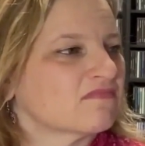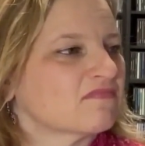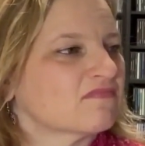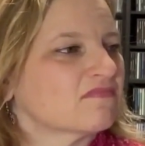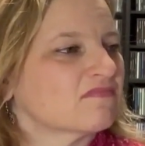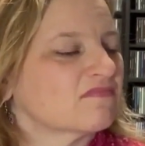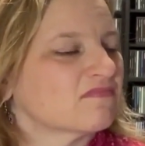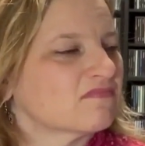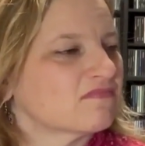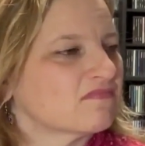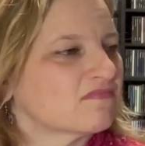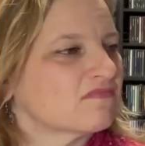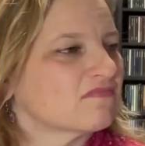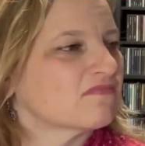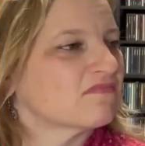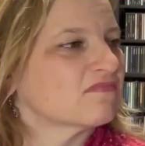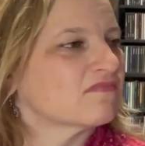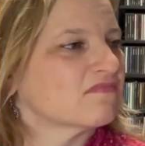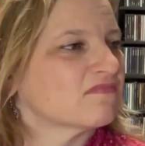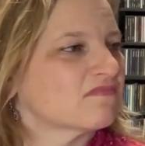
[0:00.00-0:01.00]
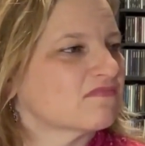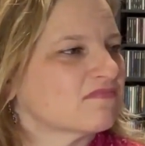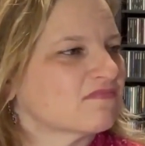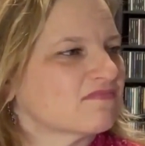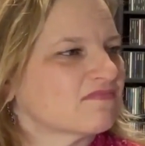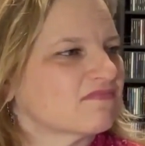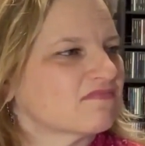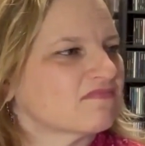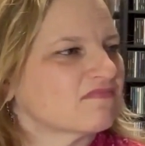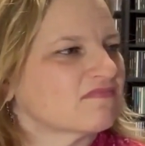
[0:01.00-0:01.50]

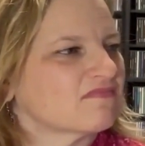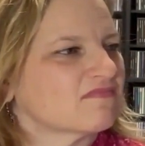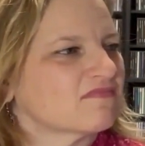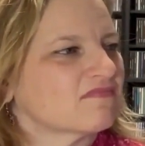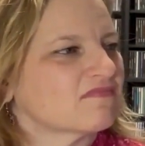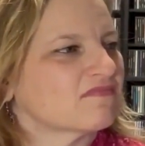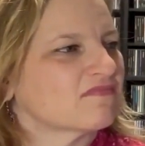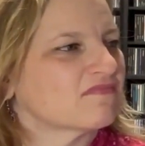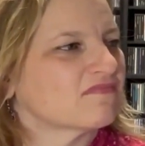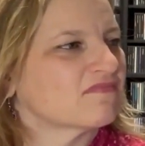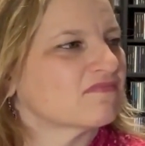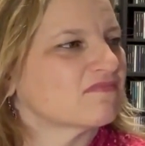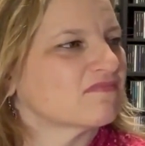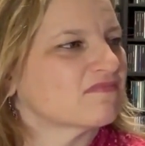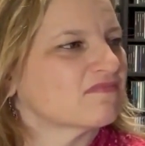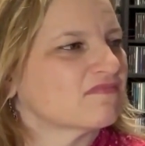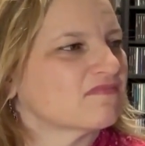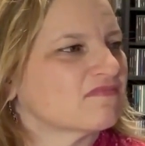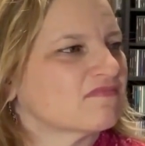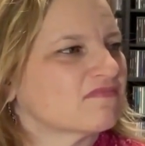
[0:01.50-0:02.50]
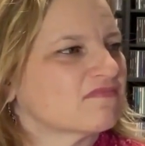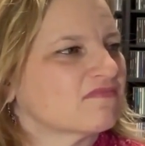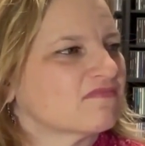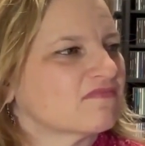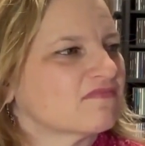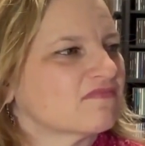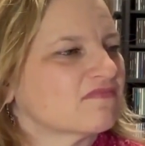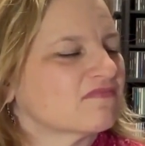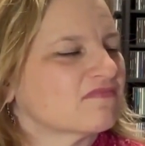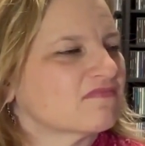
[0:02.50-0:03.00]

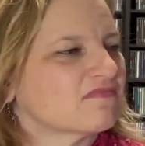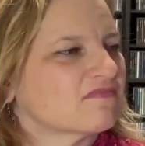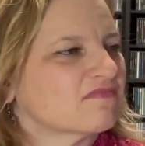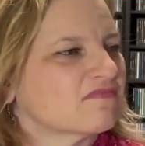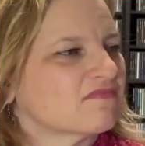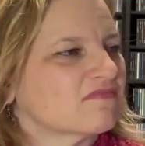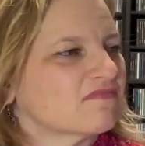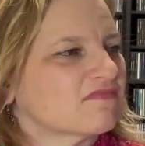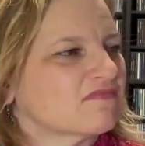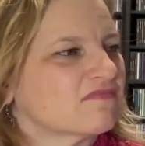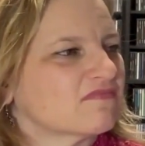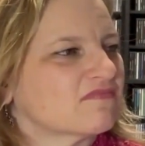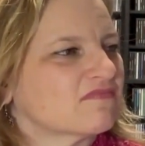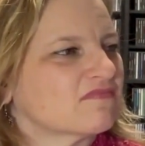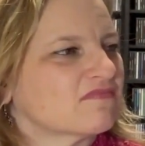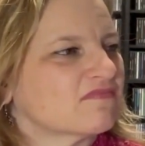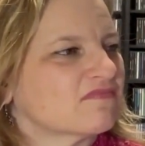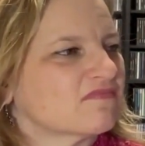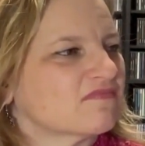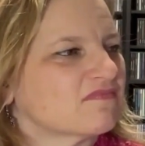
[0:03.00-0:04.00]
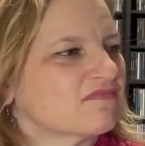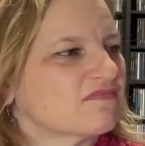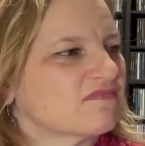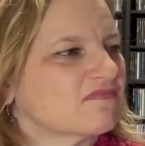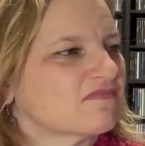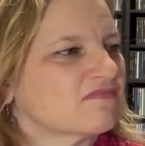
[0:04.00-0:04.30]
The person shown says nothing.